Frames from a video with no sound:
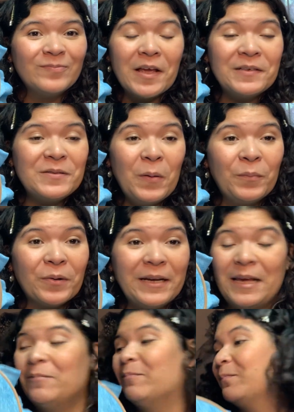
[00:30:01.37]
It's so
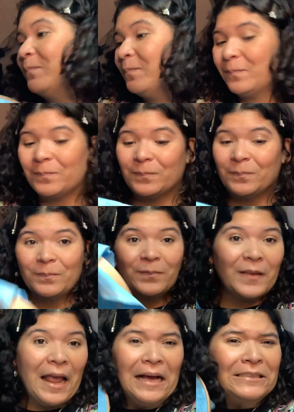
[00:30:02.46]
pretty.
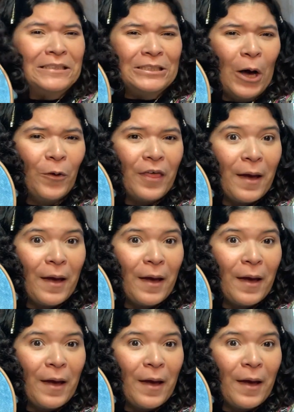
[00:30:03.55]
So